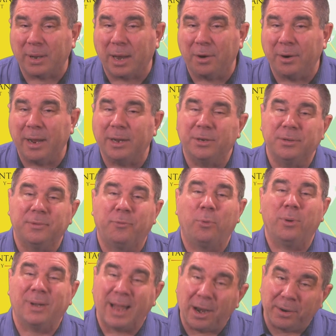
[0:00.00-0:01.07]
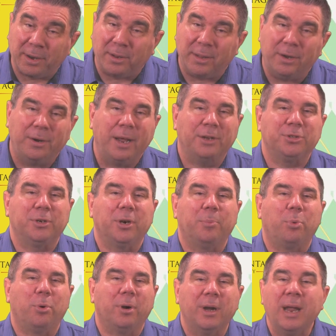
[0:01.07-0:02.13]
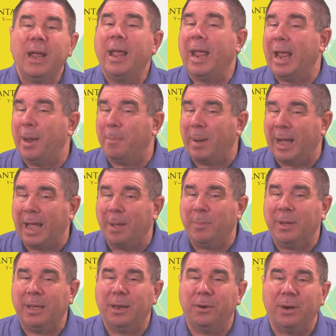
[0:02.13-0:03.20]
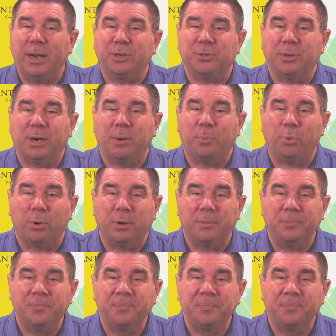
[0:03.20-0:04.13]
Lauderdale International Airport and Miami International Airport.